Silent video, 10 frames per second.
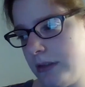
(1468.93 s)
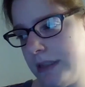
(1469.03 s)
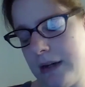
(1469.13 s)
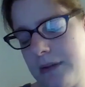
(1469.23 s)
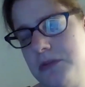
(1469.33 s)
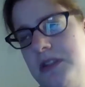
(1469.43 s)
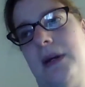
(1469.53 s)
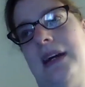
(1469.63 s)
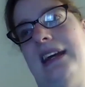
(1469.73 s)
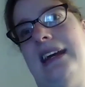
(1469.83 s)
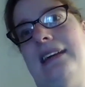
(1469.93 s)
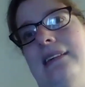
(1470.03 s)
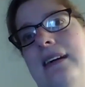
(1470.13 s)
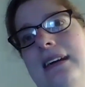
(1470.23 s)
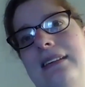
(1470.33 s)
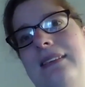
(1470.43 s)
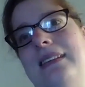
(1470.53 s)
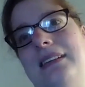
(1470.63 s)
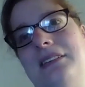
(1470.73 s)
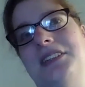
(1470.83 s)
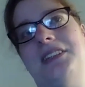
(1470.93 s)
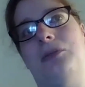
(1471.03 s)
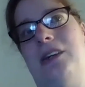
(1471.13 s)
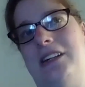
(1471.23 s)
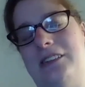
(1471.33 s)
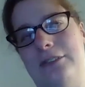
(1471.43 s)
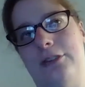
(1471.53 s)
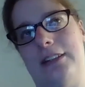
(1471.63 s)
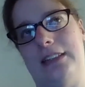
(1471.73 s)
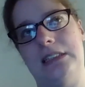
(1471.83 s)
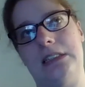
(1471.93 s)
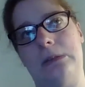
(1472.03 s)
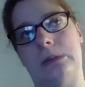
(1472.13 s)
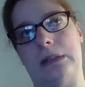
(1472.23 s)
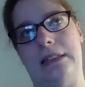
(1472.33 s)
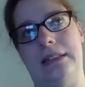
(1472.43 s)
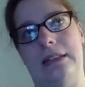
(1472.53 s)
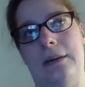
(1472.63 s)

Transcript: come to my aid i there's a really funny story